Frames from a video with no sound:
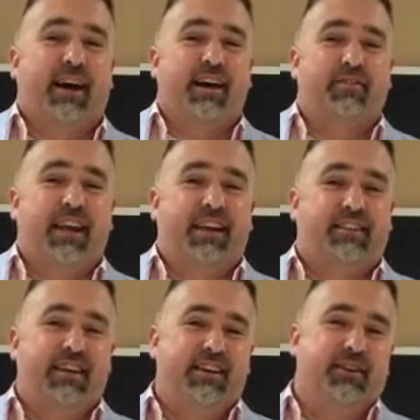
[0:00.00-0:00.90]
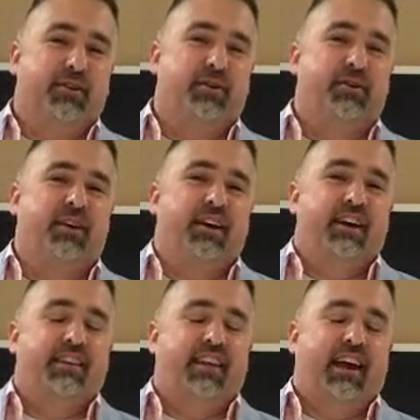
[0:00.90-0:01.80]
I have an 18-year-old
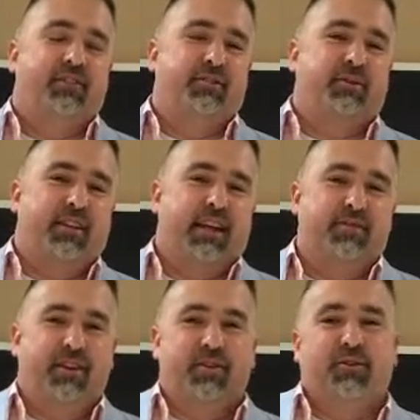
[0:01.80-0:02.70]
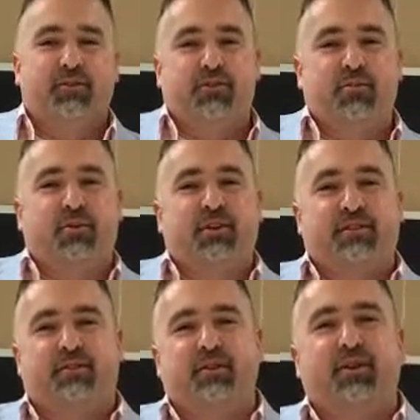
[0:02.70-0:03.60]
down to an 11-year-old, two
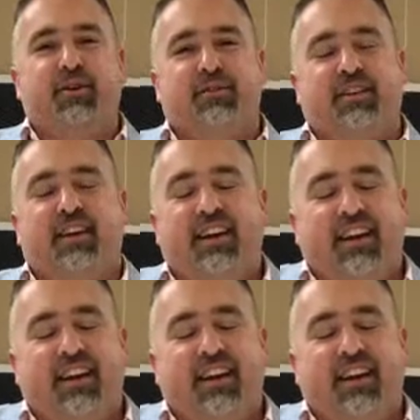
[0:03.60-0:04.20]
boys, two girls.